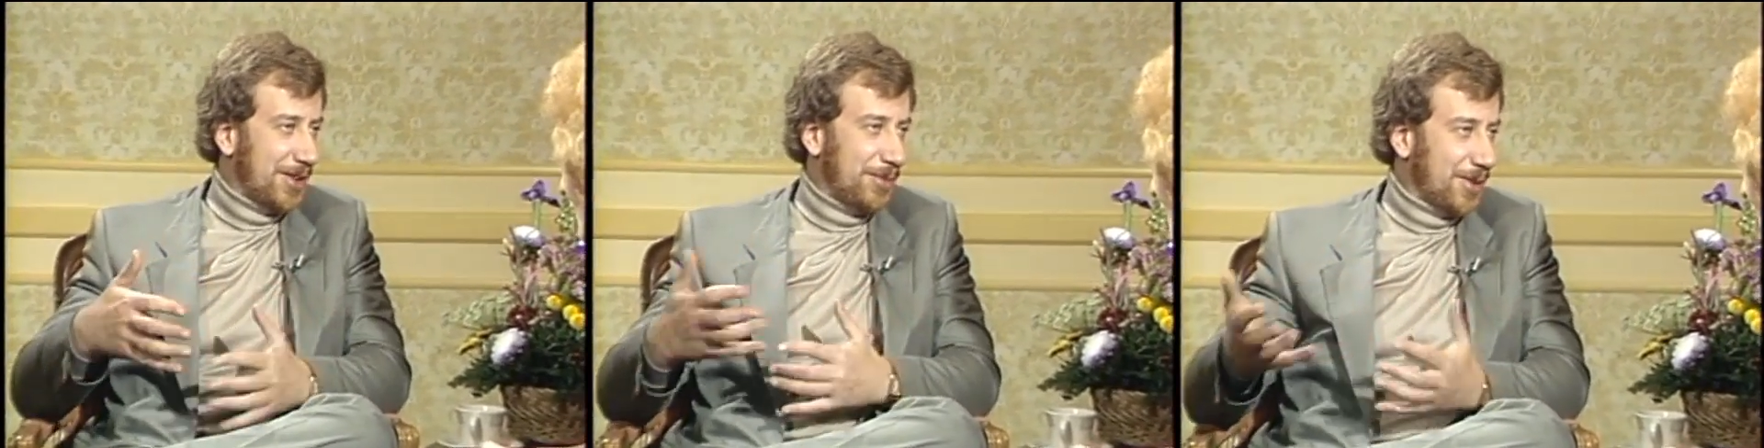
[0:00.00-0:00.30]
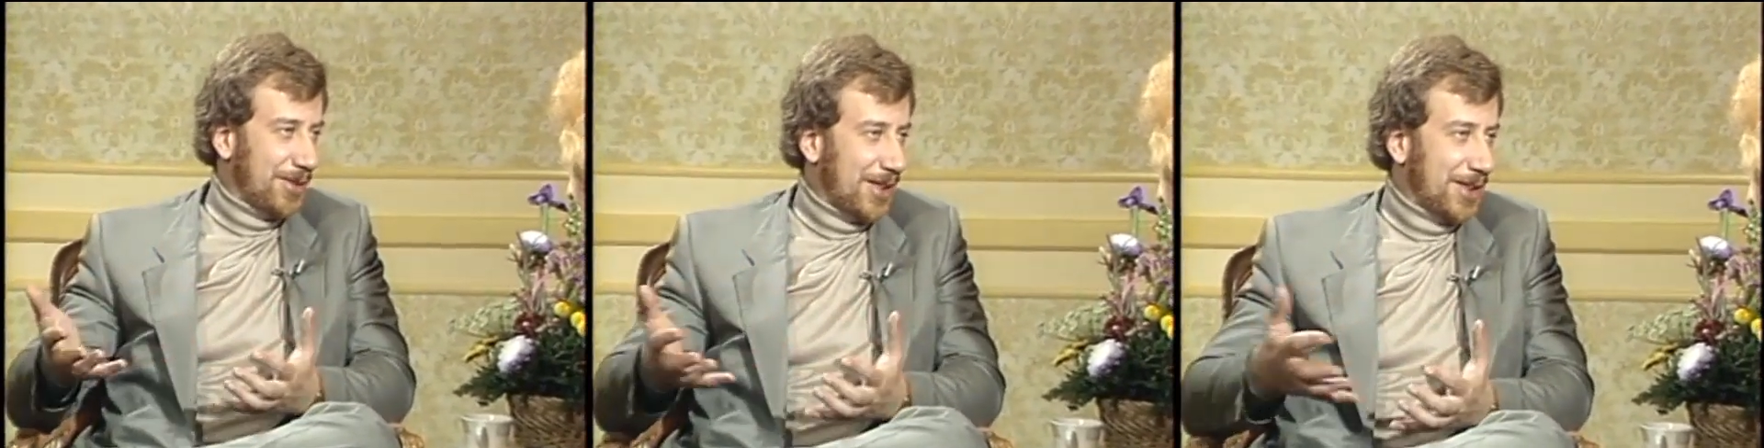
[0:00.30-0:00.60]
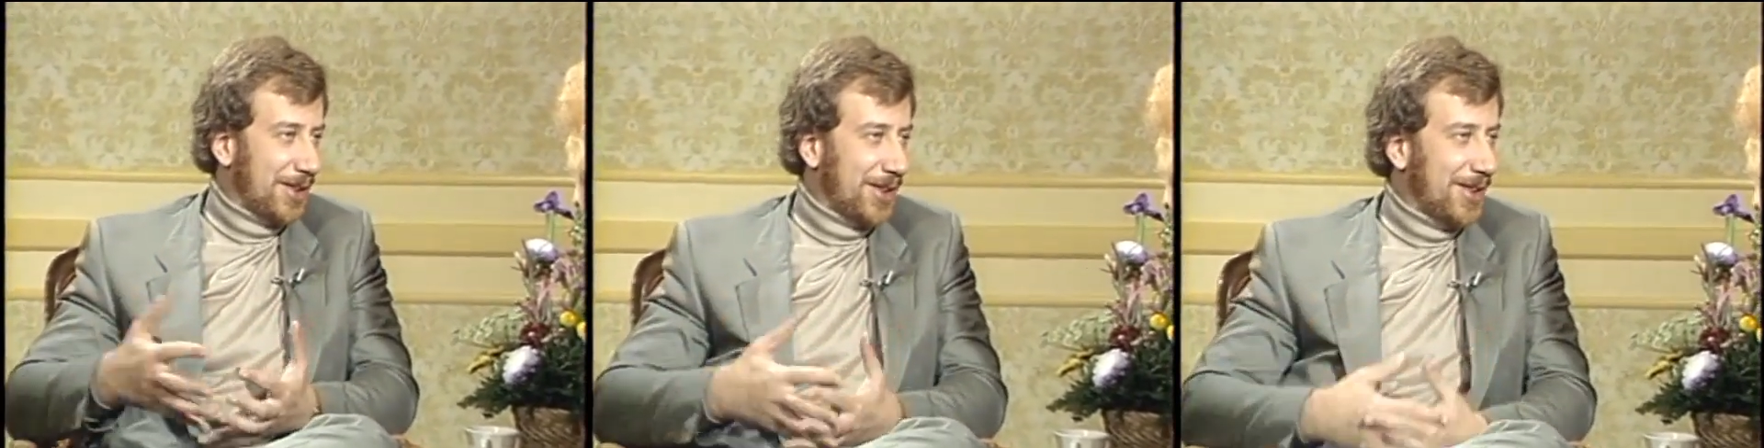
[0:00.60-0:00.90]
I mean, like,
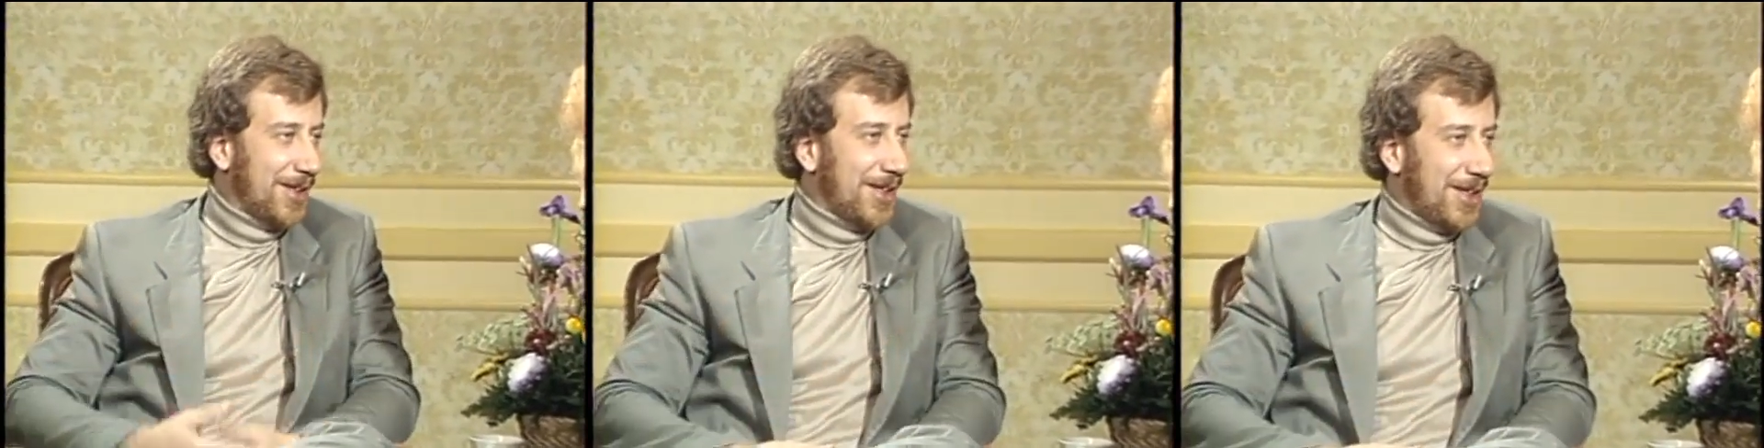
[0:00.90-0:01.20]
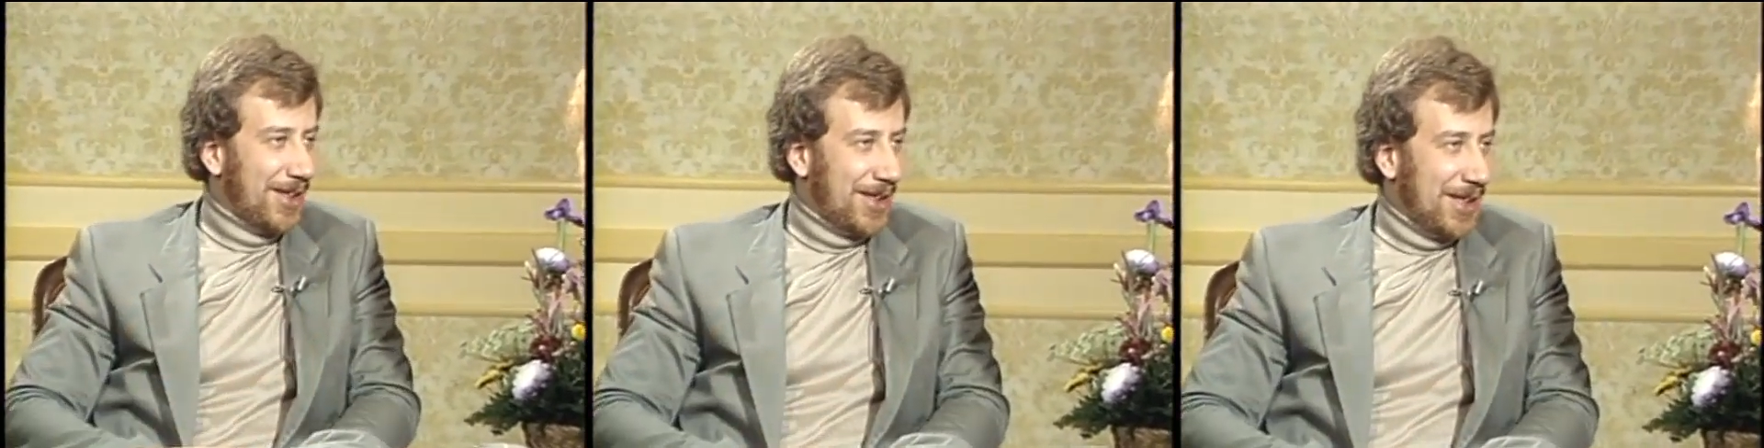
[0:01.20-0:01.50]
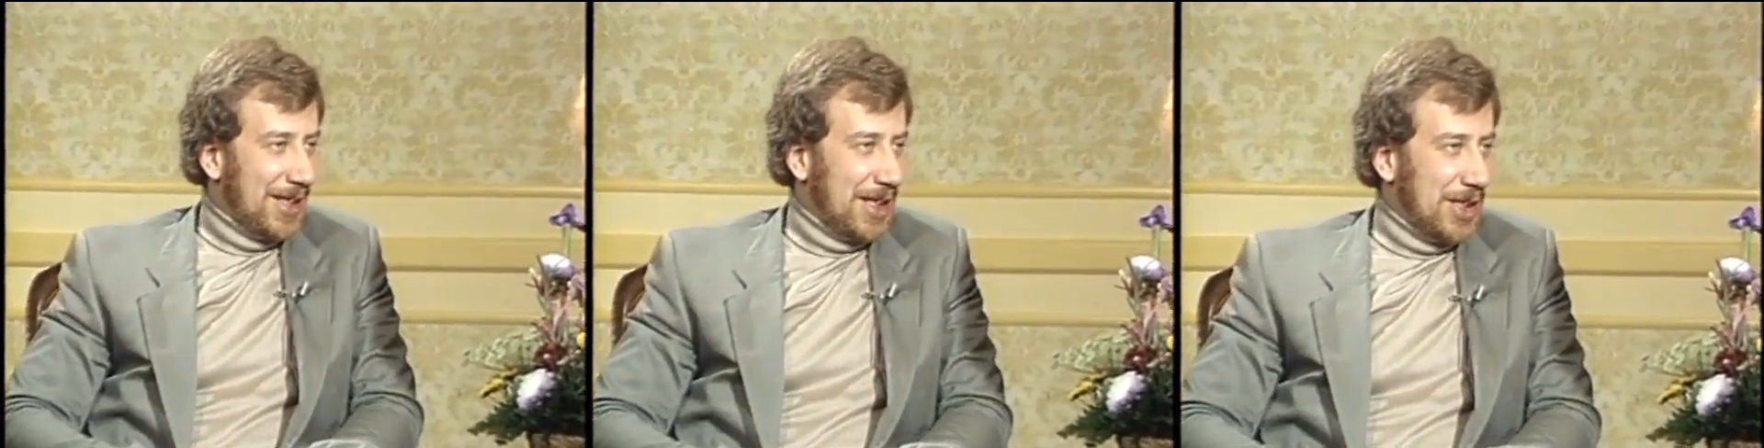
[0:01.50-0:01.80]

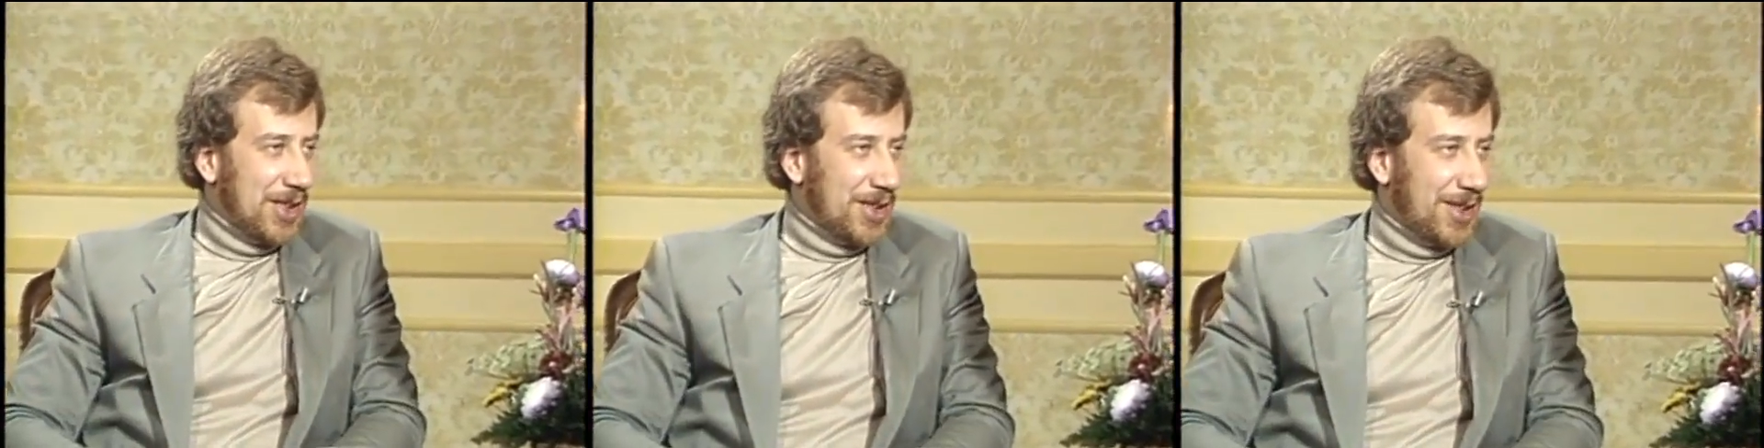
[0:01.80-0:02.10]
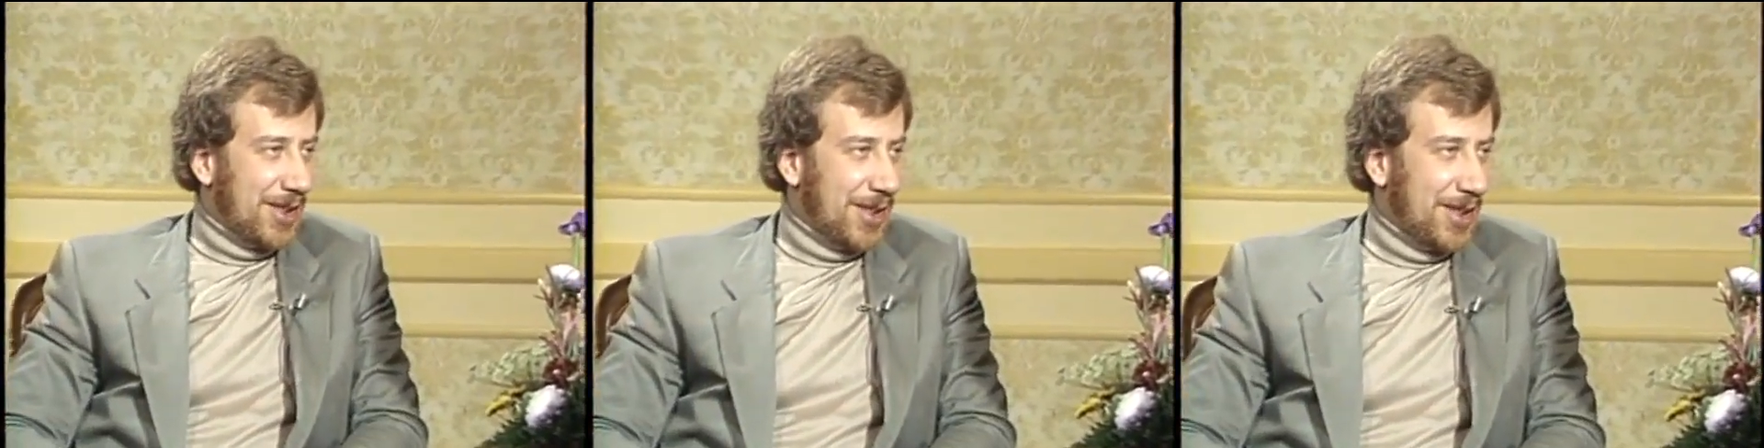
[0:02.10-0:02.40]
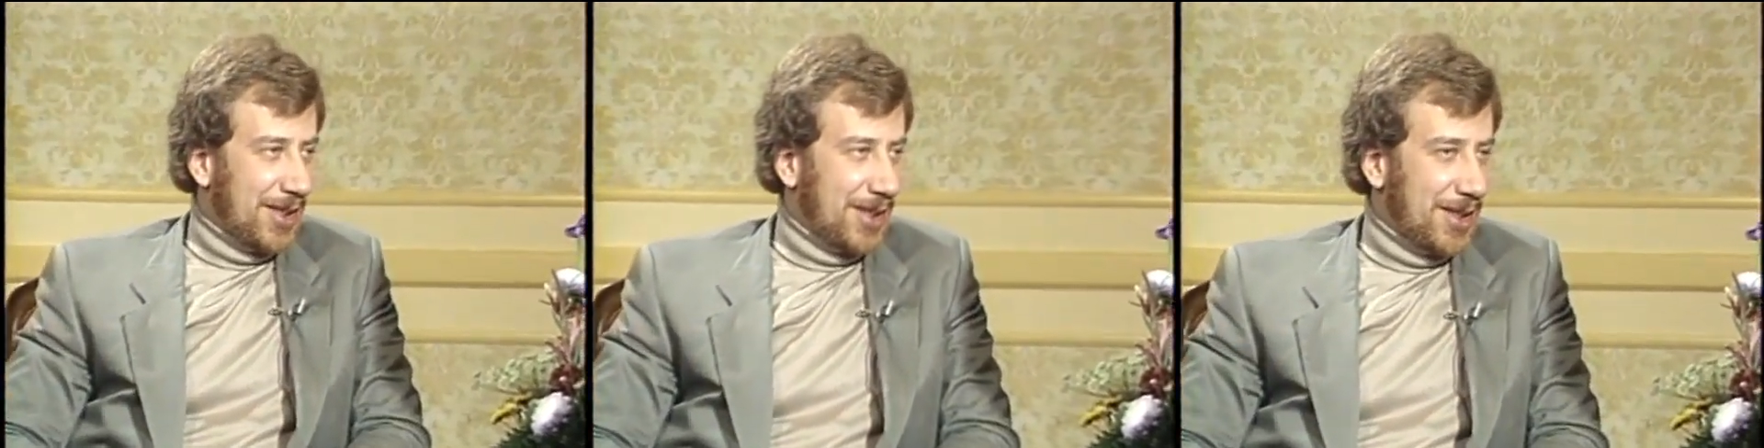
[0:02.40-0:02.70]

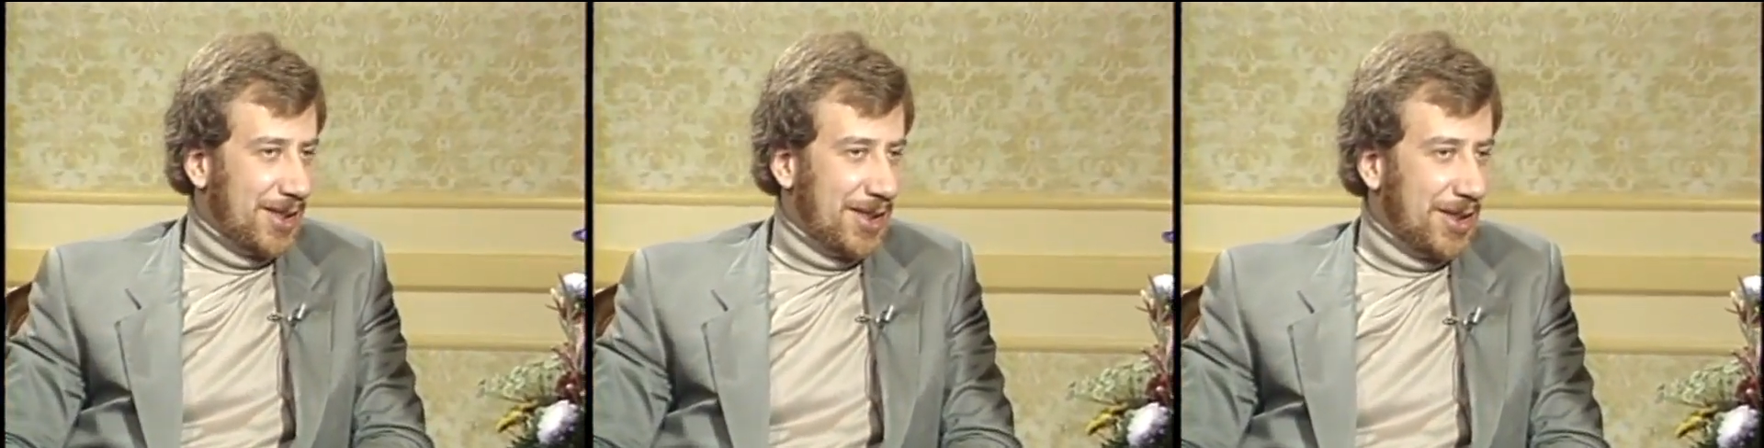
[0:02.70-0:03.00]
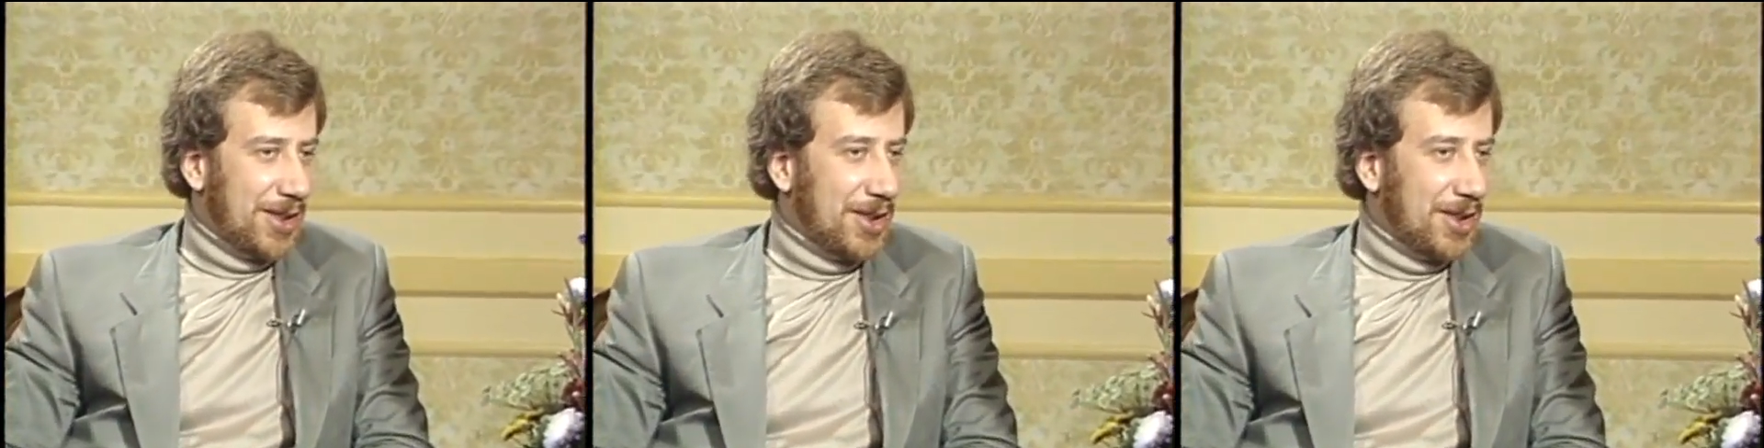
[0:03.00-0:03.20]
uh,